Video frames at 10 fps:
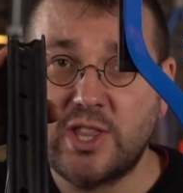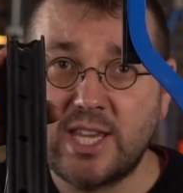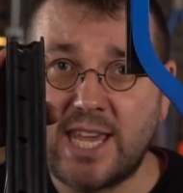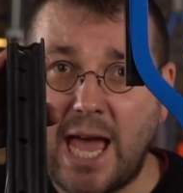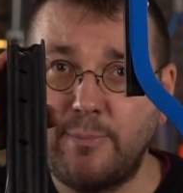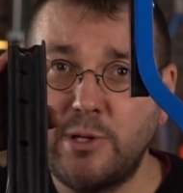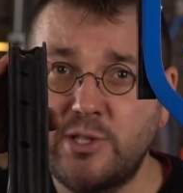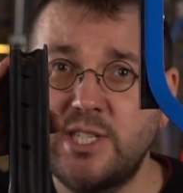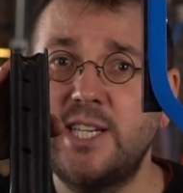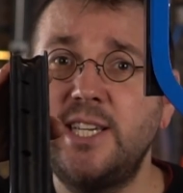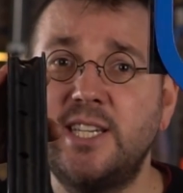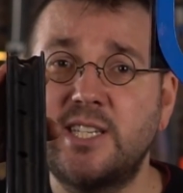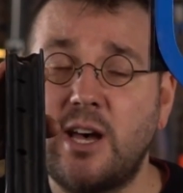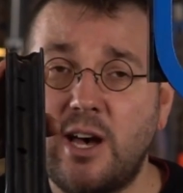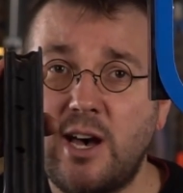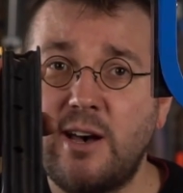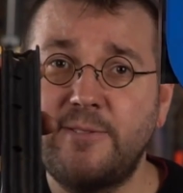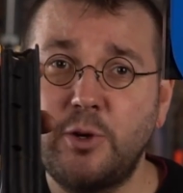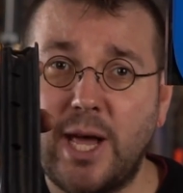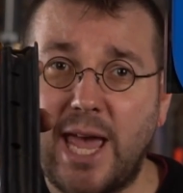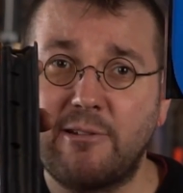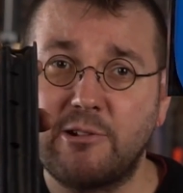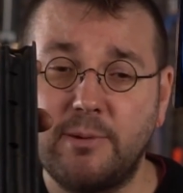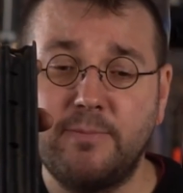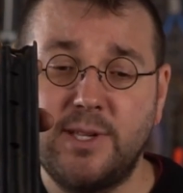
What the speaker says: the gap you see is half your error.